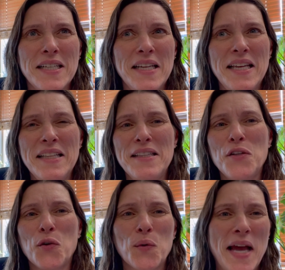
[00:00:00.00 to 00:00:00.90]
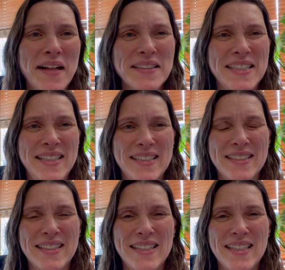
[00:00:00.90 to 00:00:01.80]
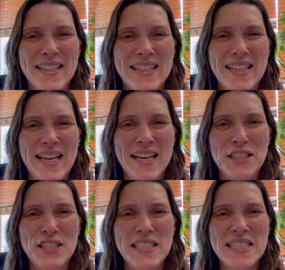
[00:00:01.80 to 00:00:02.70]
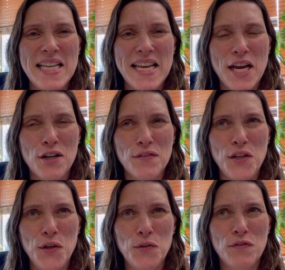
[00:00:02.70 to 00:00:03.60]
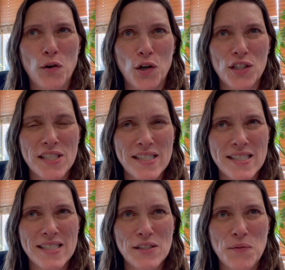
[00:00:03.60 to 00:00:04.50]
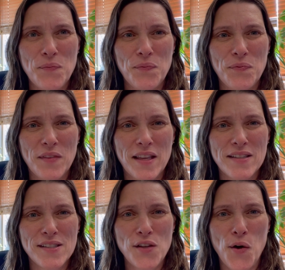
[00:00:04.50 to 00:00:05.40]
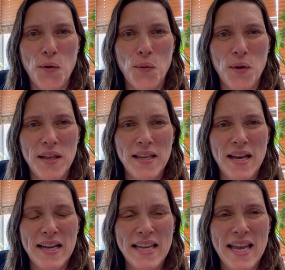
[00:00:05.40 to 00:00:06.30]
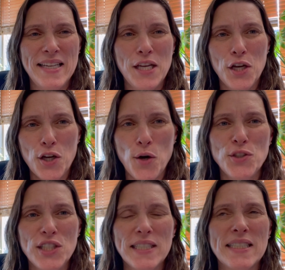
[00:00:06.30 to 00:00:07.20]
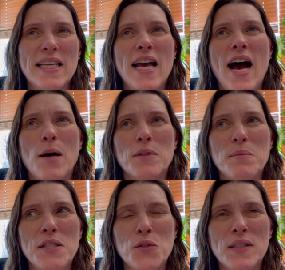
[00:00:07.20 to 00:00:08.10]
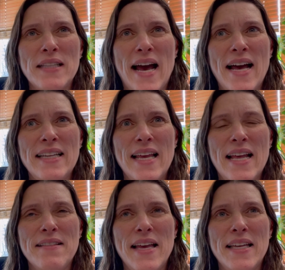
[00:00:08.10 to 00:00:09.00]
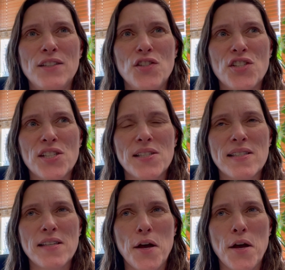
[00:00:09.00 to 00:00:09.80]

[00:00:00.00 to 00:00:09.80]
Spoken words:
in your reality, and you need to take care of you first. So again, coaching, I'm going to be doing that. And then just,